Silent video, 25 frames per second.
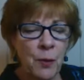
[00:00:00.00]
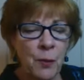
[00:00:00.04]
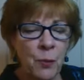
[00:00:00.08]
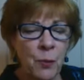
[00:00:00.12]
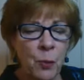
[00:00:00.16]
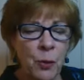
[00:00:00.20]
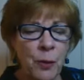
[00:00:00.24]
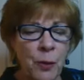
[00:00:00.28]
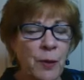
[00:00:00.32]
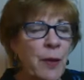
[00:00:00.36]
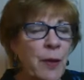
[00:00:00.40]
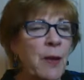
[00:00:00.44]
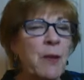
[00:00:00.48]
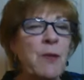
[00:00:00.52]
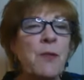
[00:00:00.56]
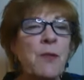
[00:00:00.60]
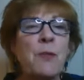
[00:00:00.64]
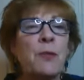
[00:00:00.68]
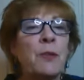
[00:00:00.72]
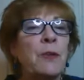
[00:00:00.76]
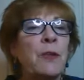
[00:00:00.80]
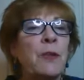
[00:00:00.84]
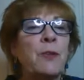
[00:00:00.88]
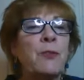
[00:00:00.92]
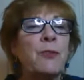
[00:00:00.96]
organized
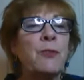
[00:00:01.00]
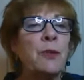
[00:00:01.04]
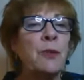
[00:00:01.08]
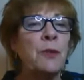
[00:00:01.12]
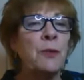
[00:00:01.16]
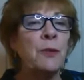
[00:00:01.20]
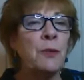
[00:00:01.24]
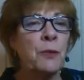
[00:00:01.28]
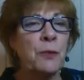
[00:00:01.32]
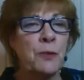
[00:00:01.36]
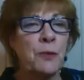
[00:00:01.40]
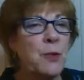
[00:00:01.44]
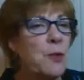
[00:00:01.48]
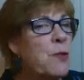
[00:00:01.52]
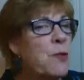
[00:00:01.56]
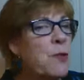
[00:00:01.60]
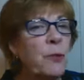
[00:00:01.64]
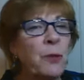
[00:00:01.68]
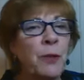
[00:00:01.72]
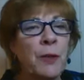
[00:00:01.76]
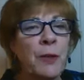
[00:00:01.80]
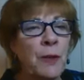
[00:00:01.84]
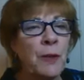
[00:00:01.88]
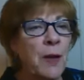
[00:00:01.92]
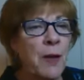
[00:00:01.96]
religion or
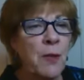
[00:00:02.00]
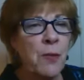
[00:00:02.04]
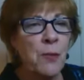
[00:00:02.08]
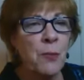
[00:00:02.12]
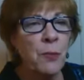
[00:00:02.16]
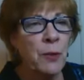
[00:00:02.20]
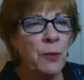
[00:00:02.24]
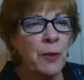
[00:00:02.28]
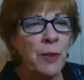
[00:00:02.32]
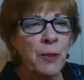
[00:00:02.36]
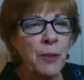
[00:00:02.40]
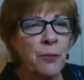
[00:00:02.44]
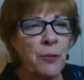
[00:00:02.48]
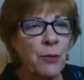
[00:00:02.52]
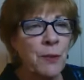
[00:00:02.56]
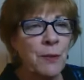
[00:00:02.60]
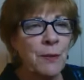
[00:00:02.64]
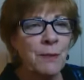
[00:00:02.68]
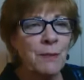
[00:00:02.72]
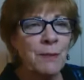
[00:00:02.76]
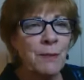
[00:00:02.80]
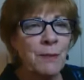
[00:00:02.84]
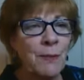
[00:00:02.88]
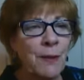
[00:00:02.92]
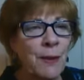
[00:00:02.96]
disorganized
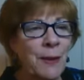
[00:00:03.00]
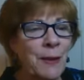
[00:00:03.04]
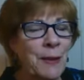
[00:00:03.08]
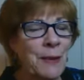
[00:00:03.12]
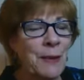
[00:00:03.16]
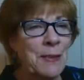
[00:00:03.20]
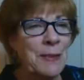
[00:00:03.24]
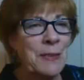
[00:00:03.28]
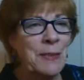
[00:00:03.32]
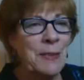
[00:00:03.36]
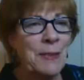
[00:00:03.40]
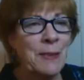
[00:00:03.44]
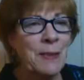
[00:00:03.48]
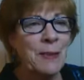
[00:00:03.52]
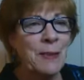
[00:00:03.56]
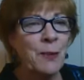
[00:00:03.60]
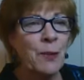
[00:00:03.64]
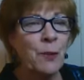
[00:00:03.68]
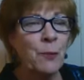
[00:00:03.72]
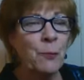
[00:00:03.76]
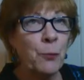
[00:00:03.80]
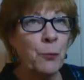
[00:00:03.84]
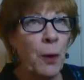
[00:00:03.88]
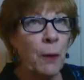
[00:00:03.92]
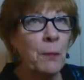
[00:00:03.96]
religion. And
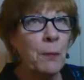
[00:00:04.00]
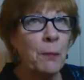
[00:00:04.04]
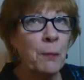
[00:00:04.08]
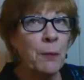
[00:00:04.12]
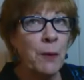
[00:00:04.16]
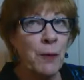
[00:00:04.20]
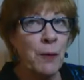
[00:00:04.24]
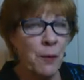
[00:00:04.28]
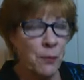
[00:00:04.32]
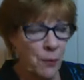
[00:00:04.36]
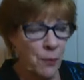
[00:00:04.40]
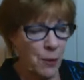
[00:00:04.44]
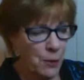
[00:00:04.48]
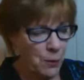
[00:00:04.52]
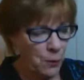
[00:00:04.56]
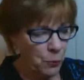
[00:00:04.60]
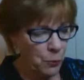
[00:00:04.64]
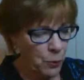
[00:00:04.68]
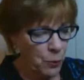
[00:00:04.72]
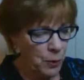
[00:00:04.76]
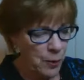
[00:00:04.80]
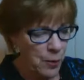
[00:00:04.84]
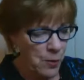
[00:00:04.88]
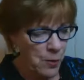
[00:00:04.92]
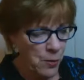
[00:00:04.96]
probably the thing that
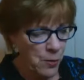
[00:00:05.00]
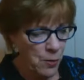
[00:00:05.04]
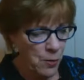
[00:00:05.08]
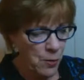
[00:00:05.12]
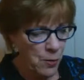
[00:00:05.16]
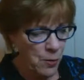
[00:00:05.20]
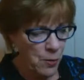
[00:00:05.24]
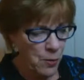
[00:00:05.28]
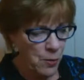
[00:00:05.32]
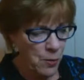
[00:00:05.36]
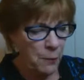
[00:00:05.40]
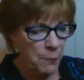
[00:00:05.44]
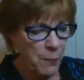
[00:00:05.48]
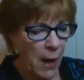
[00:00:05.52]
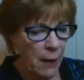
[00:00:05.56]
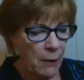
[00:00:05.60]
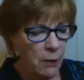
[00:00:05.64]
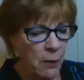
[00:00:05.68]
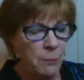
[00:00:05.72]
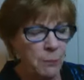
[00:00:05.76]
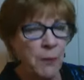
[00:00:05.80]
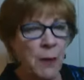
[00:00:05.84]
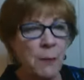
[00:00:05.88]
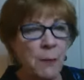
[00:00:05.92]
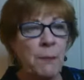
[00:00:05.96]
really started me back
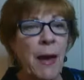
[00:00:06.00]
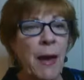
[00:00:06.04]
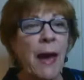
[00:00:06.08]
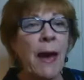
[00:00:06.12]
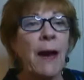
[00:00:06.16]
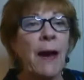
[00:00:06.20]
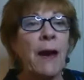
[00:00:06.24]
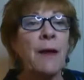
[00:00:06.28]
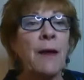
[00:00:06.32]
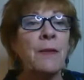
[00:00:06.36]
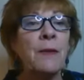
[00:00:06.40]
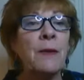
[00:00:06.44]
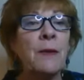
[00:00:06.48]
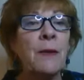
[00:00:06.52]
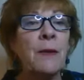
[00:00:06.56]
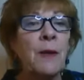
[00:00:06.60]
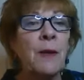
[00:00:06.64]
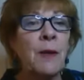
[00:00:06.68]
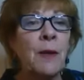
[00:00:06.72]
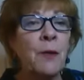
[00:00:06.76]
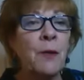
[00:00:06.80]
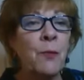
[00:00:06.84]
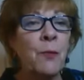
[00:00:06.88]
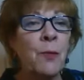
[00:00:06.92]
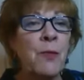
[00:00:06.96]
on my path
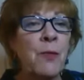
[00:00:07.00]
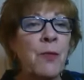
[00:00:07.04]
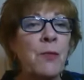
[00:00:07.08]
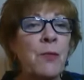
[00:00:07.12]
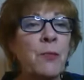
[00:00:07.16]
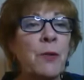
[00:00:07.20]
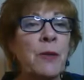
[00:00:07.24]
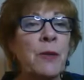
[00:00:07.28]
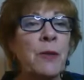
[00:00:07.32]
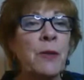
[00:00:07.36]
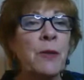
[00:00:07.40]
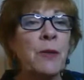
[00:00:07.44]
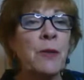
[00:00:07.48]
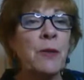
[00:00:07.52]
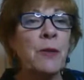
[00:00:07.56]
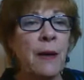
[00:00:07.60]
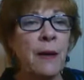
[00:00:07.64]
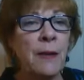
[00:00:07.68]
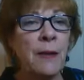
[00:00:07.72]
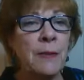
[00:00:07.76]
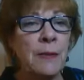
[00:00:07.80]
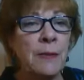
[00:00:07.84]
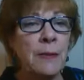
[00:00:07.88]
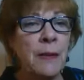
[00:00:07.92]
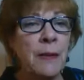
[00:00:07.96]
was when I
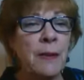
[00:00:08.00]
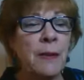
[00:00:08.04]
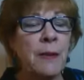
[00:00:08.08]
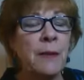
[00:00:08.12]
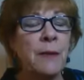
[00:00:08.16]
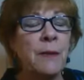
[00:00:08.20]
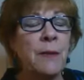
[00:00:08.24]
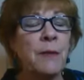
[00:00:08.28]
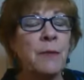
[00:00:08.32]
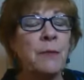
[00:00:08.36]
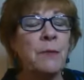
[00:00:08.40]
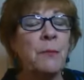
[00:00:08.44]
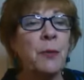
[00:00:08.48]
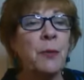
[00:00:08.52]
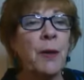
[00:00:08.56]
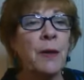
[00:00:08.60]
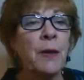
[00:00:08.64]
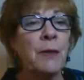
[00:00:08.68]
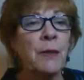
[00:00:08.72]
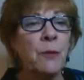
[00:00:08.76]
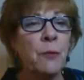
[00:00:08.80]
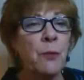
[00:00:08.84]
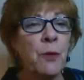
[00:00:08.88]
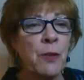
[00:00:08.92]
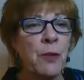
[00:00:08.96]
got
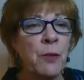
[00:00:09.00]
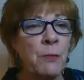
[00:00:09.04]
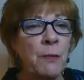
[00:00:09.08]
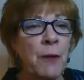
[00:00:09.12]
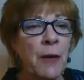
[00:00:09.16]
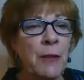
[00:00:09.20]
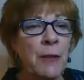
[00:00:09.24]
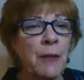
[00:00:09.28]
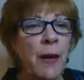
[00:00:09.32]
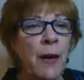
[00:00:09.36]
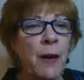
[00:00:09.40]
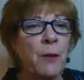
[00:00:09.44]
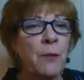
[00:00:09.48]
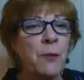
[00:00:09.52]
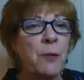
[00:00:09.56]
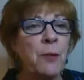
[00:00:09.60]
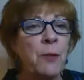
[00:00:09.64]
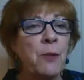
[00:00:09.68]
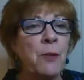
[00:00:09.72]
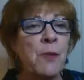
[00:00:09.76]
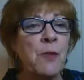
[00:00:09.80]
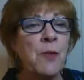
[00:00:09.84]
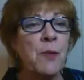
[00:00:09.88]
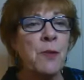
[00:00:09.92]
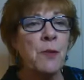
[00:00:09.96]
pregnant with my now
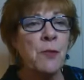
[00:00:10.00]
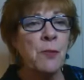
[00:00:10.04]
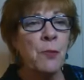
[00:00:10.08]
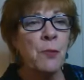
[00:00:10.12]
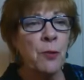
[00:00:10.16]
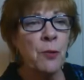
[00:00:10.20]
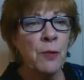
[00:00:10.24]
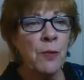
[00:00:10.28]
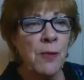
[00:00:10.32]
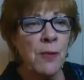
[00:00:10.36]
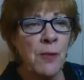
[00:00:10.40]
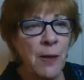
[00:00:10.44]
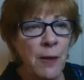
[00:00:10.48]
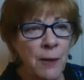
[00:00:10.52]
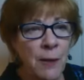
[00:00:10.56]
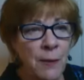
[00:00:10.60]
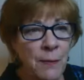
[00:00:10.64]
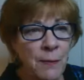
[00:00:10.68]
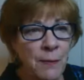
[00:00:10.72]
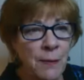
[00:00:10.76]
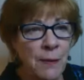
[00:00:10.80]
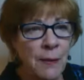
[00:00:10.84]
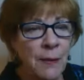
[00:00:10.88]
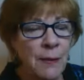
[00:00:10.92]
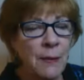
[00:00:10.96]
36-year-old
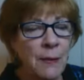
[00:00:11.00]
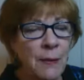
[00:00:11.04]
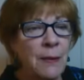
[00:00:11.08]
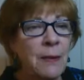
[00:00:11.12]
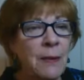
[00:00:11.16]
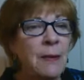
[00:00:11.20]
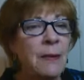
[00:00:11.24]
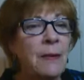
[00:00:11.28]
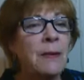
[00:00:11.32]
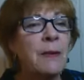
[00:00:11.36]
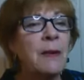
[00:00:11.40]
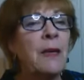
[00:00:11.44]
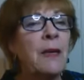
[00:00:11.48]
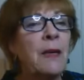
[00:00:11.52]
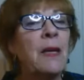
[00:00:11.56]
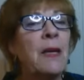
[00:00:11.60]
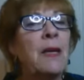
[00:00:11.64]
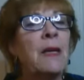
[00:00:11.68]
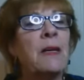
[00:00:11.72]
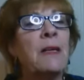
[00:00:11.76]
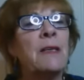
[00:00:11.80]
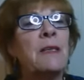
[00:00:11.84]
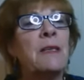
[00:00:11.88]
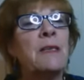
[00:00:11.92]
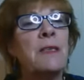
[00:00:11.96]
son,
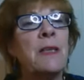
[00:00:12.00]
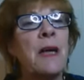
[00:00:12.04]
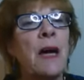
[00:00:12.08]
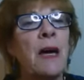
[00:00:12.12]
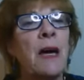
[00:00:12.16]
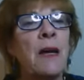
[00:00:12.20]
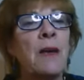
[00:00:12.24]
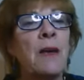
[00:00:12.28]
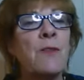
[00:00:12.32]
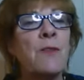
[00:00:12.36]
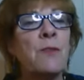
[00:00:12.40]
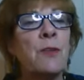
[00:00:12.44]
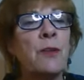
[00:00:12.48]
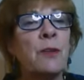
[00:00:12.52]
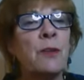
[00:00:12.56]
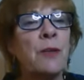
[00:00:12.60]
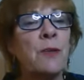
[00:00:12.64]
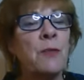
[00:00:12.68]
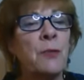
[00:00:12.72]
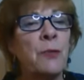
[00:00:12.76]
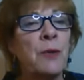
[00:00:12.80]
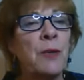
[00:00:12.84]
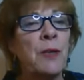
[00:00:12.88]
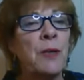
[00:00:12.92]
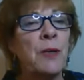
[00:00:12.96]
and I
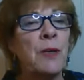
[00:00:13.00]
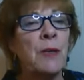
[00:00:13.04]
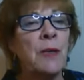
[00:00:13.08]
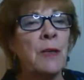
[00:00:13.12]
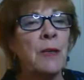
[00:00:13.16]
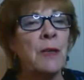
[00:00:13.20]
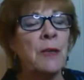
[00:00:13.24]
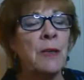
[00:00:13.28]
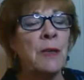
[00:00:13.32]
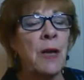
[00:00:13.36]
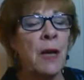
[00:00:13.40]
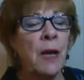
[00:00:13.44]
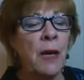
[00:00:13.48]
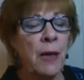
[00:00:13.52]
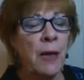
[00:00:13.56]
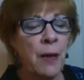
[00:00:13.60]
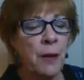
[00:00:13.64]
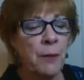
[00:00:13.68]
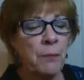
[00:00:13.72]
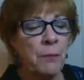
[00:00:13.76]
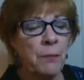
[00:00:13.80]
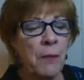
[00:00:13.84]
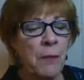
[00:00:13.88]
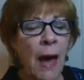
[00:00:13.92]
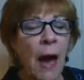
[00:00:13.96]
started reading
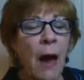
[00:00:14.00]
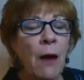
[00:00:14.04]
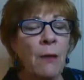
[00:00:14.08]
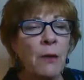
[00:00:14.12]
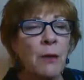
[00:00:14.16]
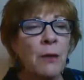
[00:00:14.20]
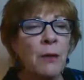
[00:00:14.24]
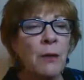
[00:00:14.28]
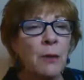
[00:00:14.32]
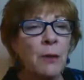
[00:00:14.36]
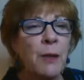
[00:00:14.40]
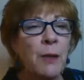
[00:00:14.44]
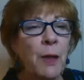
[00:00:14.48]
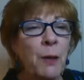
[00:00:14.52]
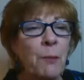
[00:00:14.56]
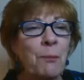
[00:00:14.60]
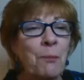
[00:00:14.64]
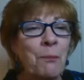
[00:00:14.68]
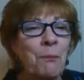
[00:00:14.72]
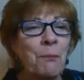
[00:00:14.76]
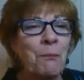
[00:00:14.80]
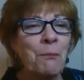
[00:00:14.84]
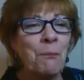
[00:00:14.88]
Out on a Limb.